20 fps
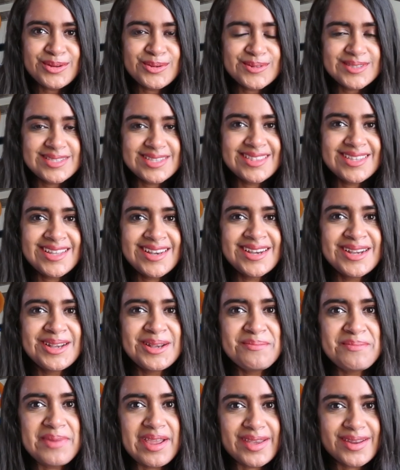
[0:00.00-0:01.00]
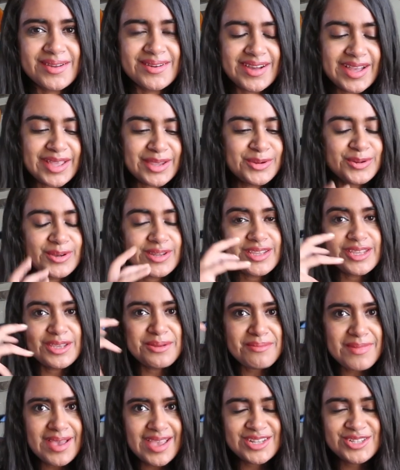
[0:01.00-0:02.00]
I know Sindh a little better. I could
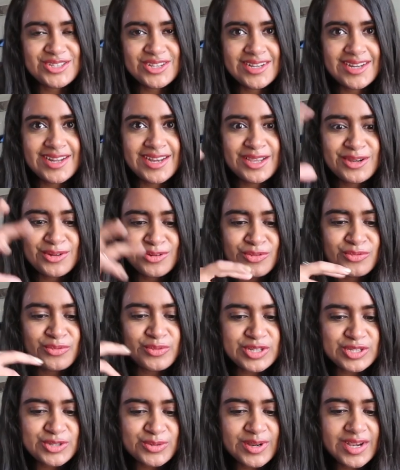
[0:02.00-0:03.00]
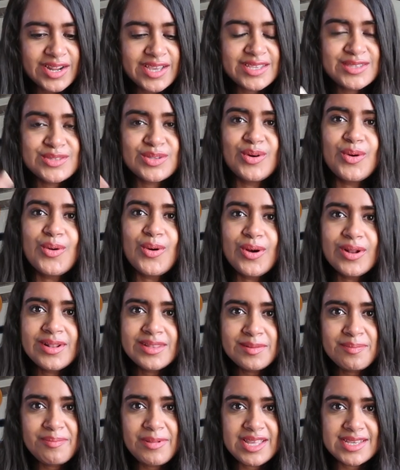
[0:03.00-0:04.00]
imagine and I could visualize
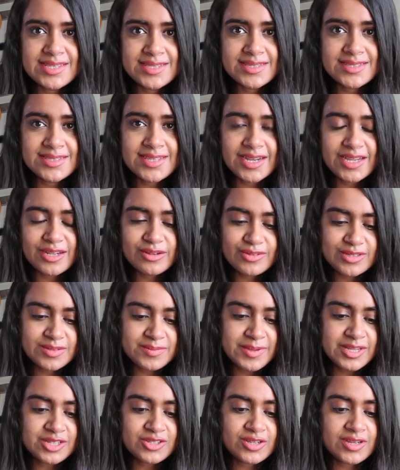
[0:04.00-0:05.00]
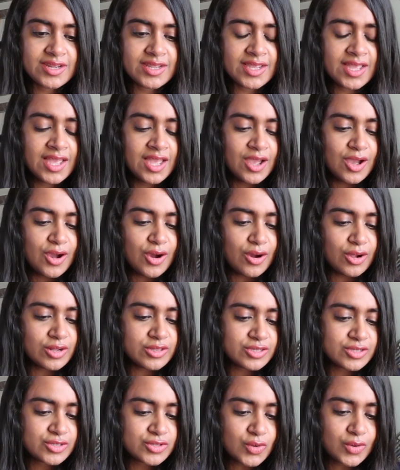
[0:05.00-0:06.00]
all the places that he was mentioning,
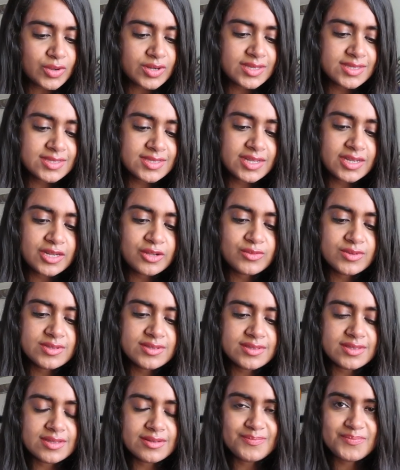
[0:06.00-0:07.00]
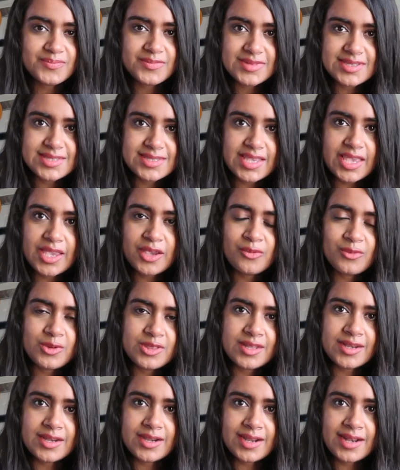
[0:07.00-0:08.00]
all the stories that he was saying
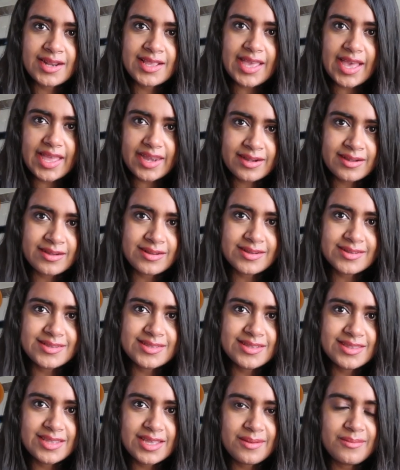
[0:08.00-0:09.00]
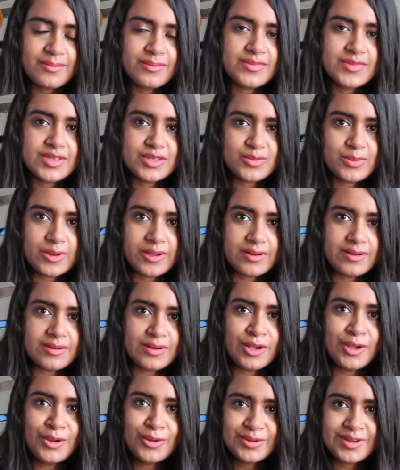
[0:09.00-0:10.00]
with the little characters in them. This
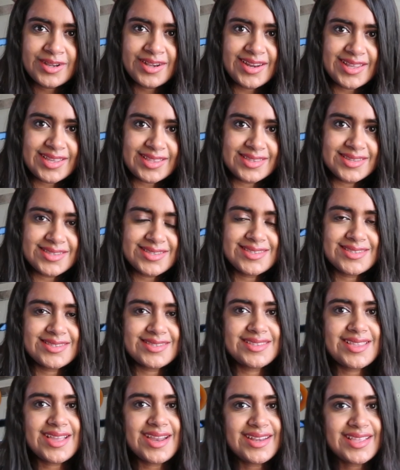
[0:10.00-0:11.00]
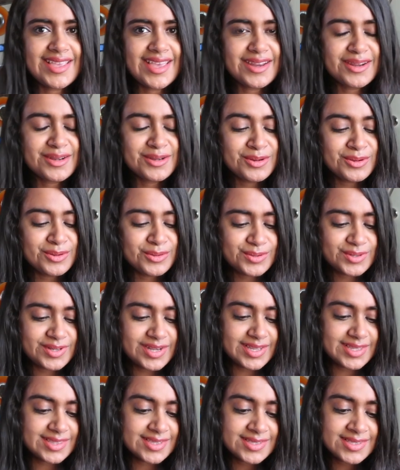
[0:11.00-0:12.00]
one looked like this, that character
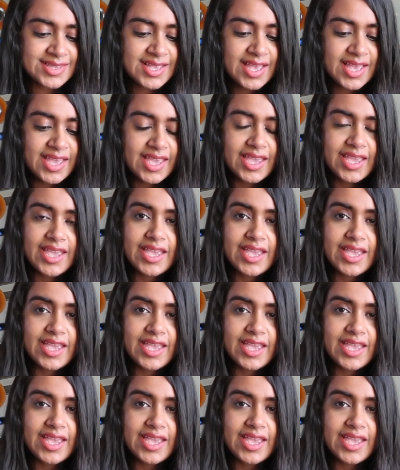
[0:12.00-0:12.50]
looked like this.